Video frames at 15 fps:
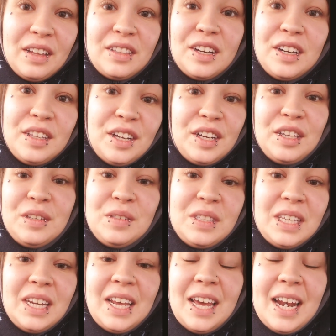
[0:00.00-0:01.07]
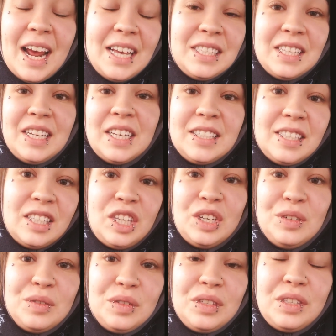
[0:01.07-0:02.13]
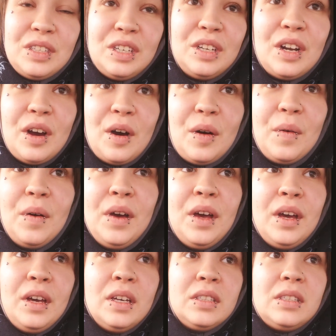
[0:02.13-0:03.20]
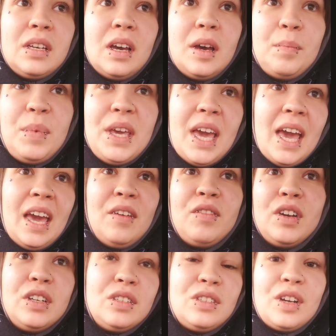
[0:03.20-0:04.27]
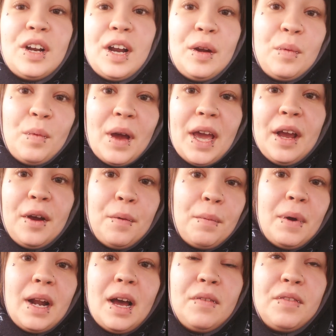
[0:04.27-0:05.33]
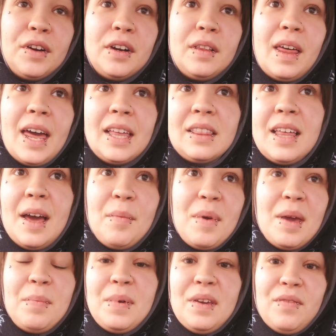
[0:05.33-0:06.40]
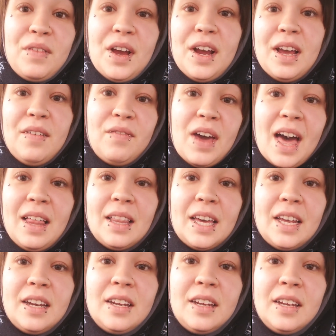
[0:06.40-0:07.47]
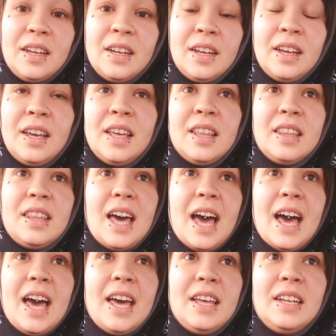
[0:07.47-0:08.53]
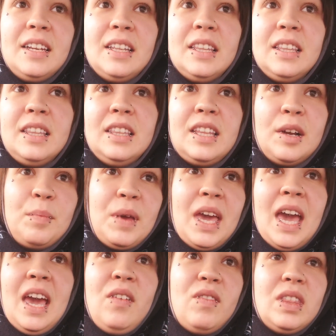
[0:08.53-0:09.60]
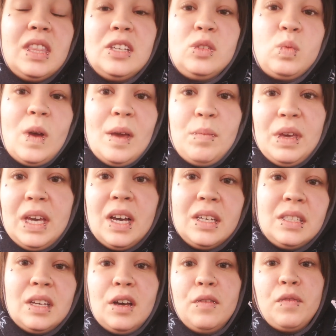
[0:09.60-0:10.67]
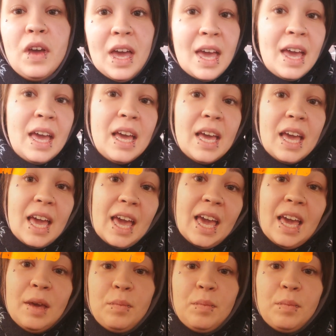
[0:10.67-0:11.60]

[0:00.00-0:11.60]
there and they're using it as an excuse, to behave in a certain way or whatever. Like, that may be very valid, that they're behaving this way because of A,